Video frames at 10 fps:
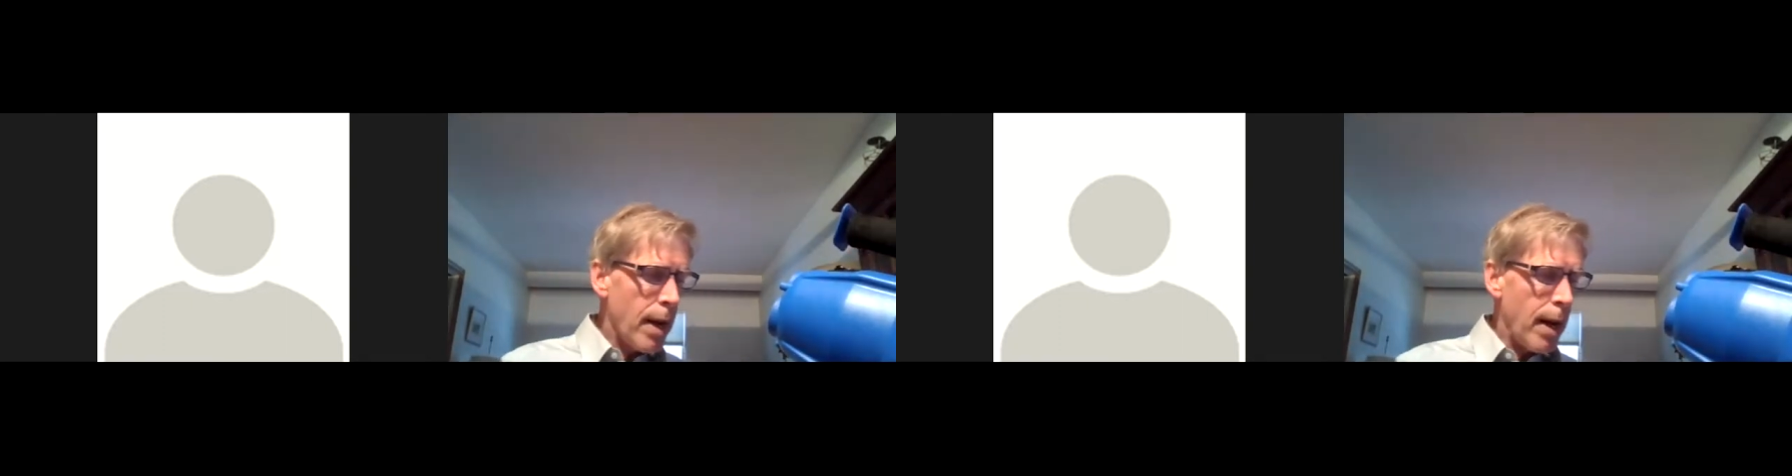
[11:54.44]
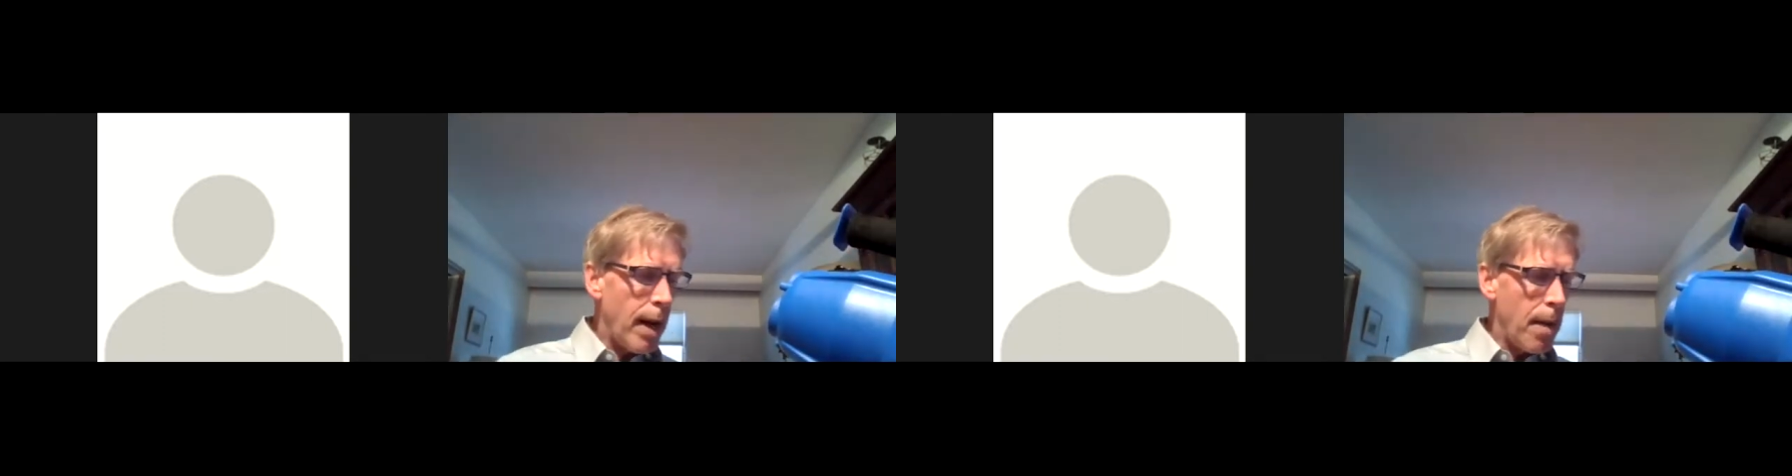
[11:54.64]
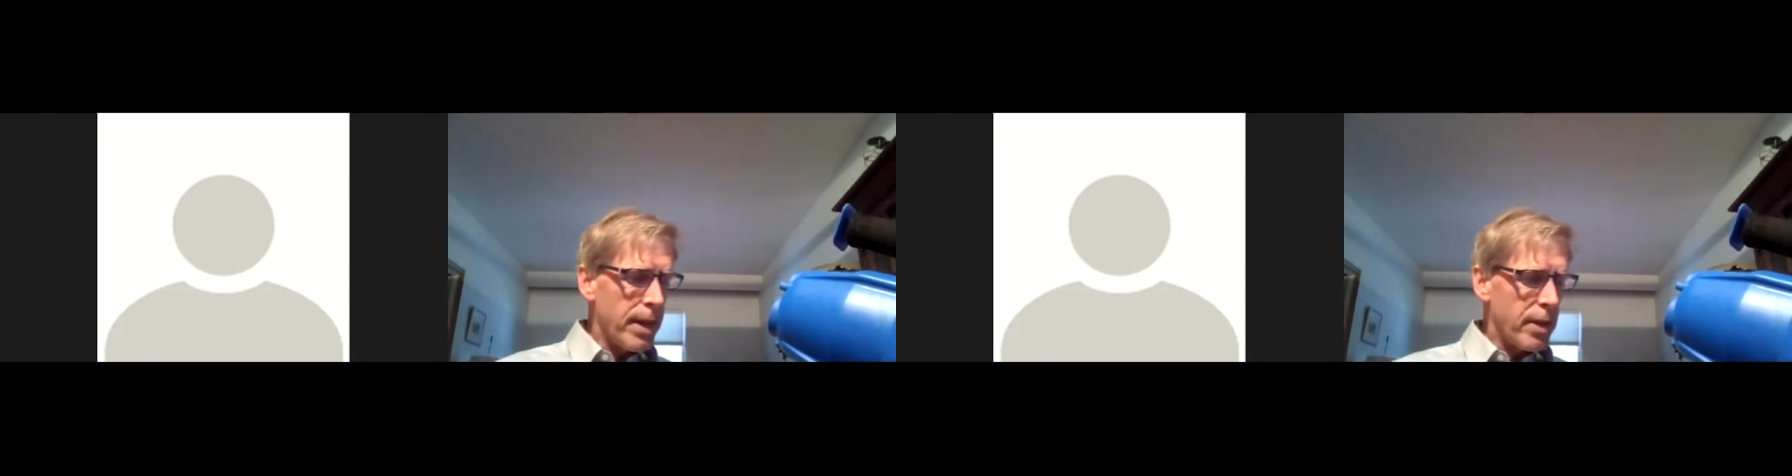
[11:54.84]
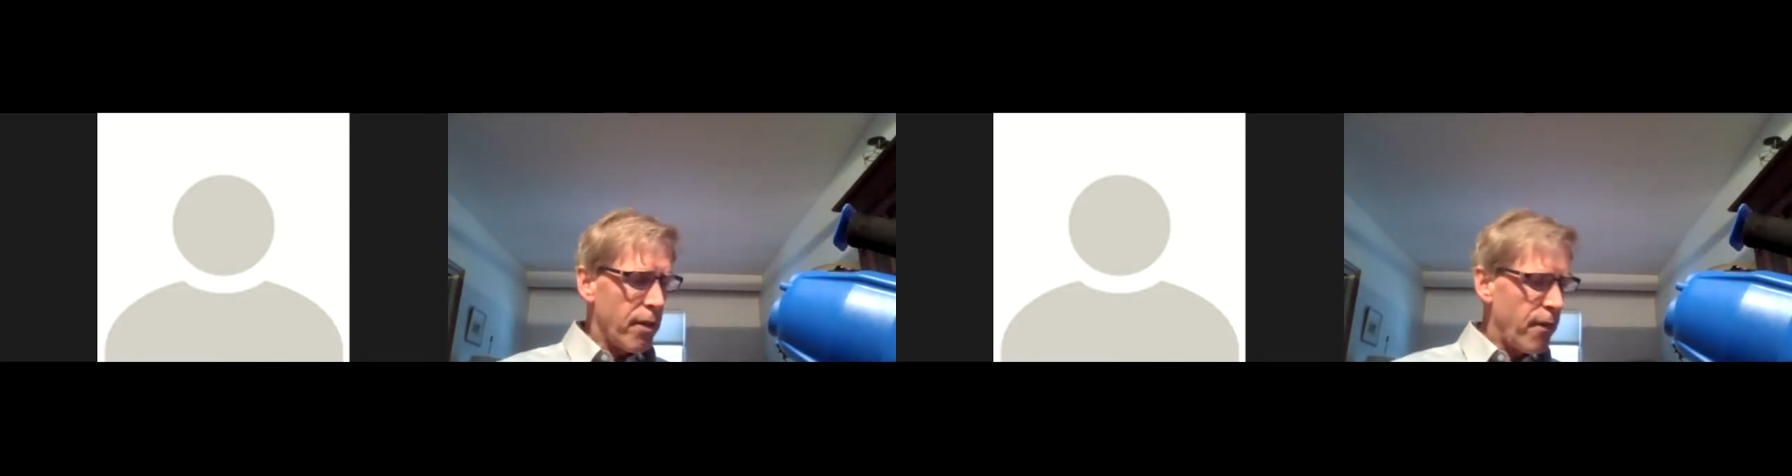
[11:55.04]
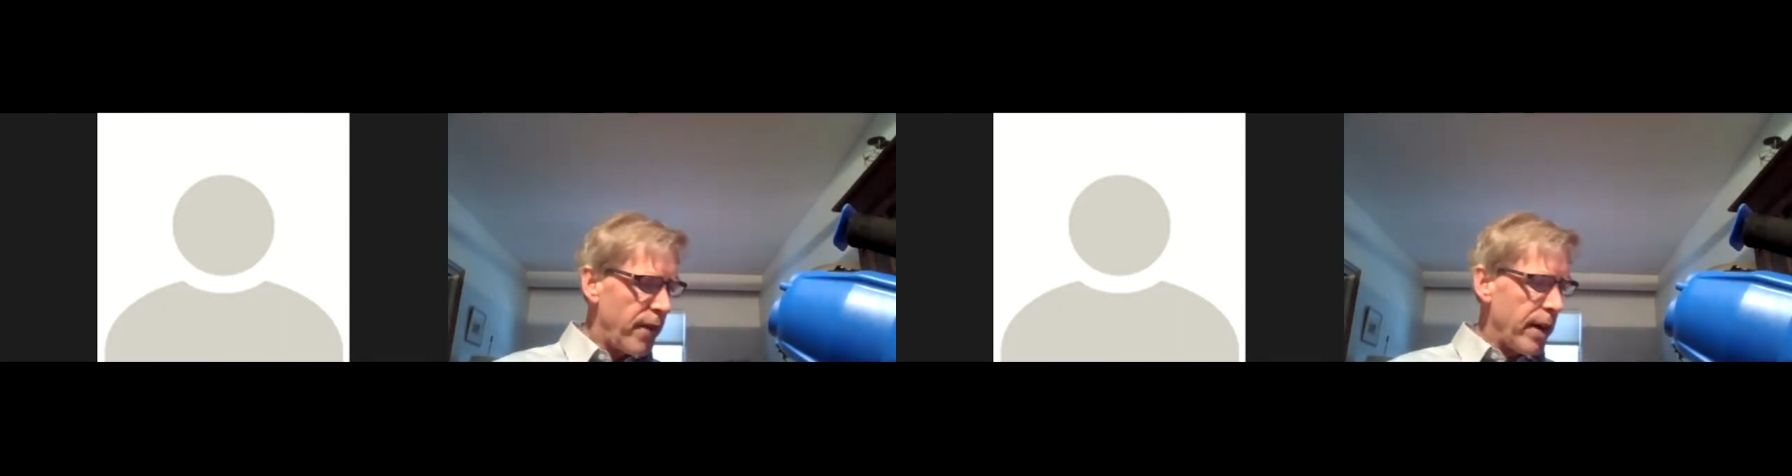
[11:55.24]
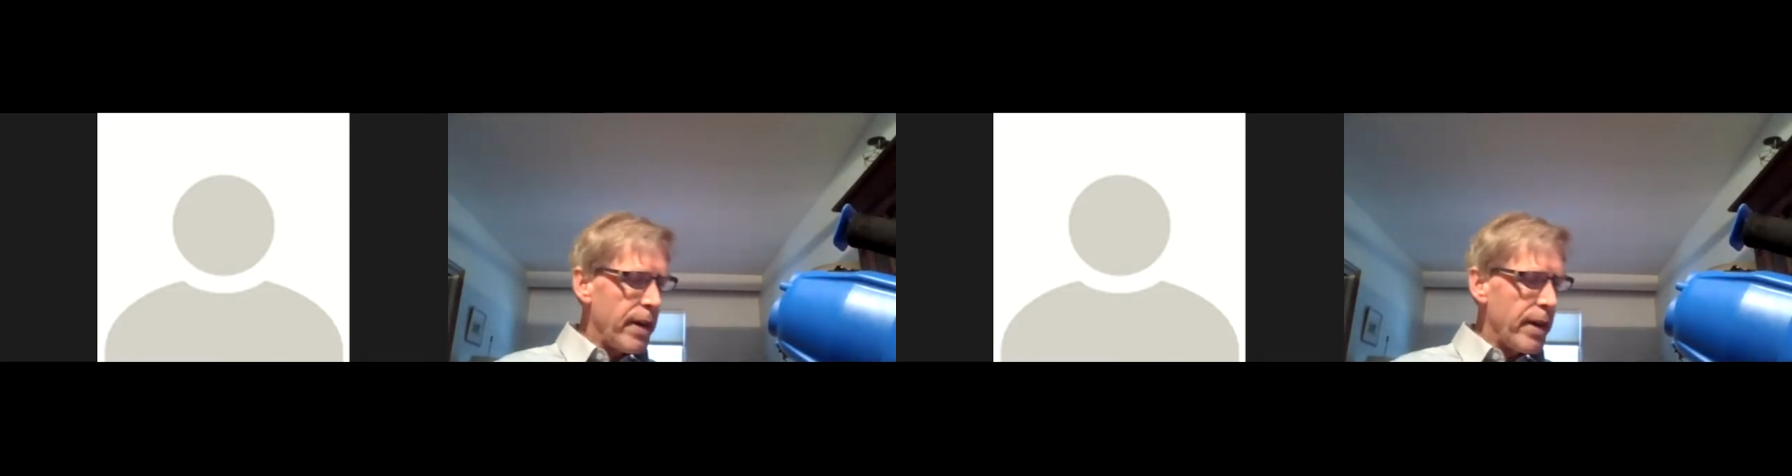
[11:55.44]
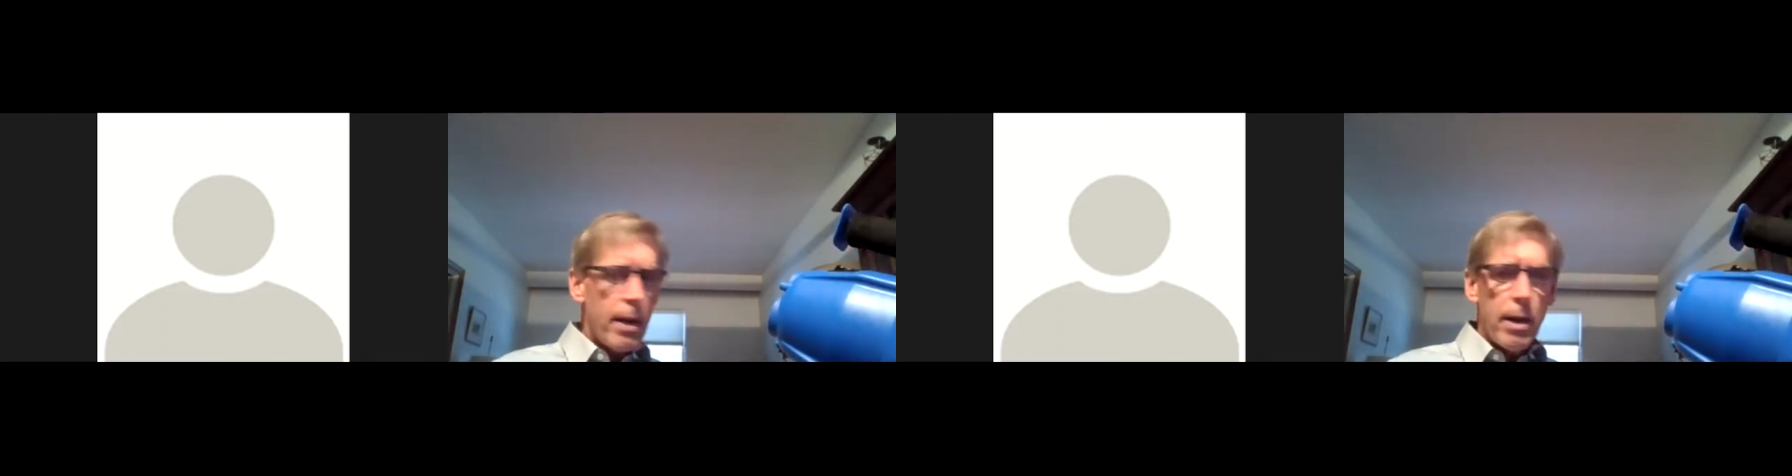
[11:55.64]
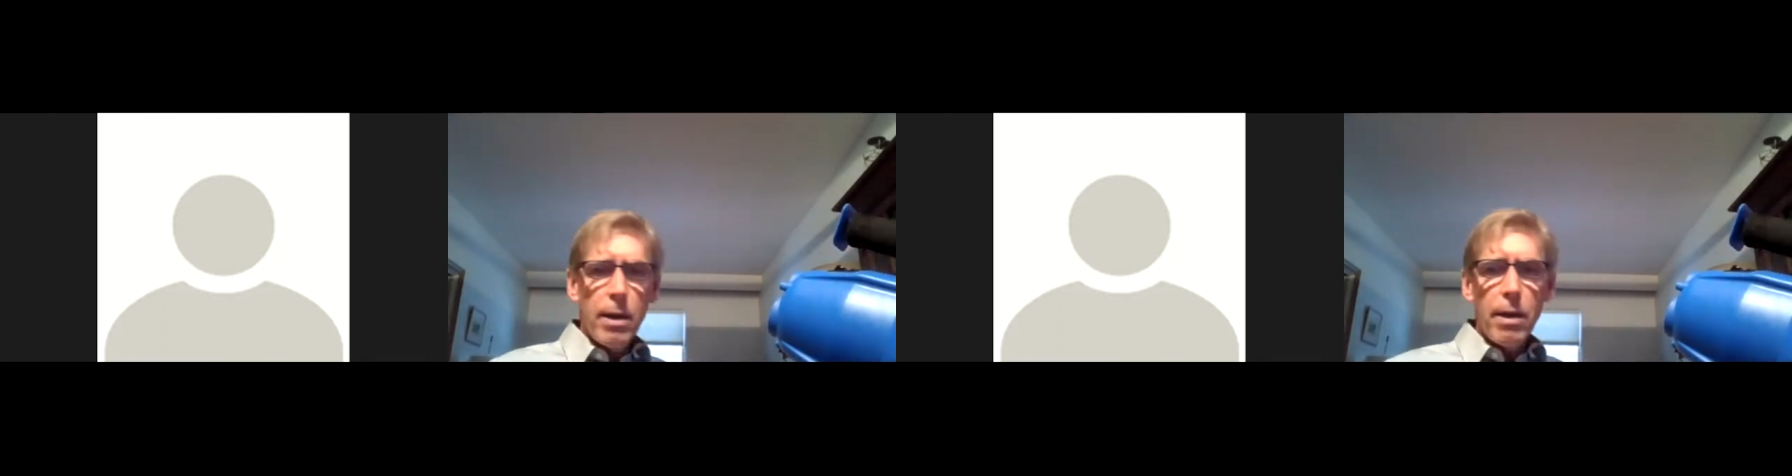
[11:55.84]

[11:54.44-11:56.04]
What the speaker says: it's a very,